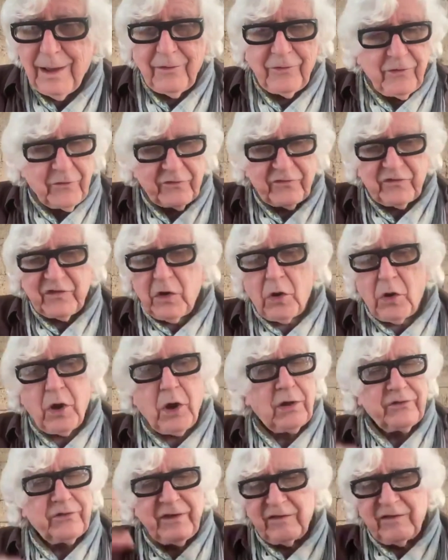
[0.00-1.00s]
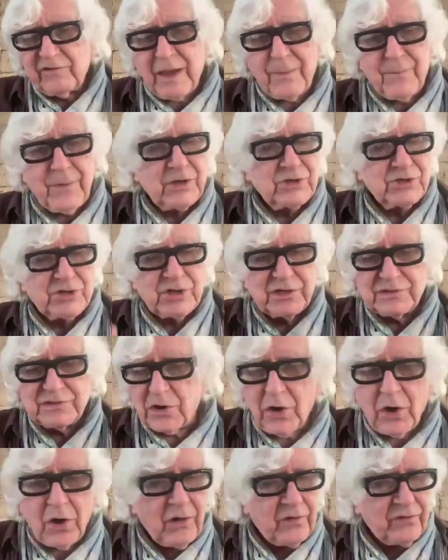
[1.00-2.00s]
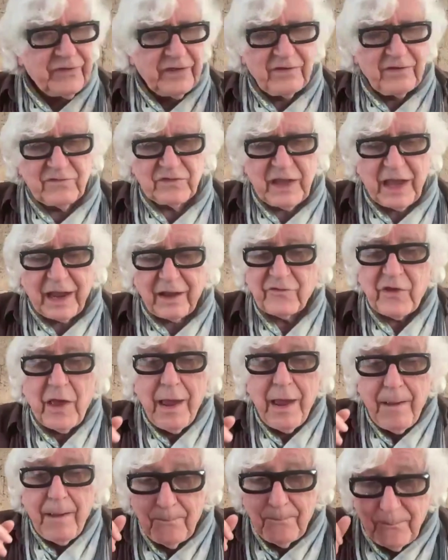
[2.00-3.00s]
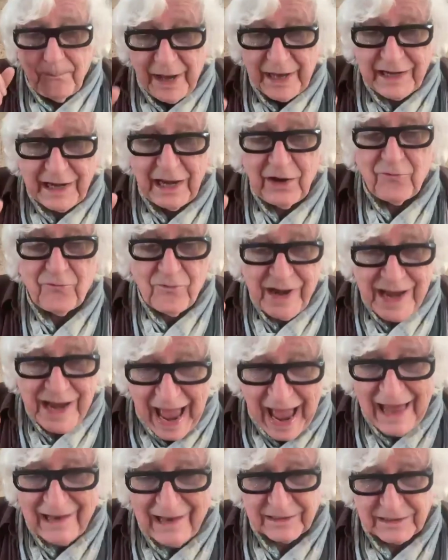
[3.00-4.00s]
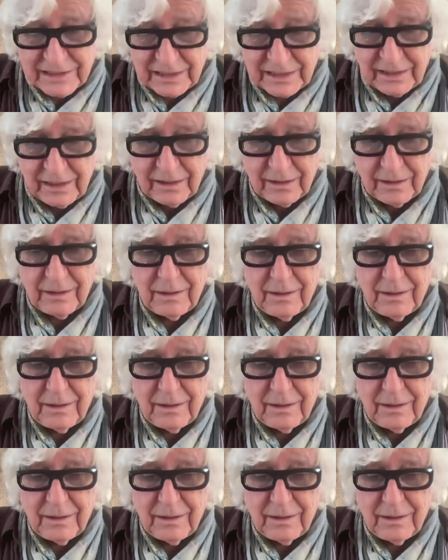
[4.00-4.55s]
You saw all these images and all these things, but in reality,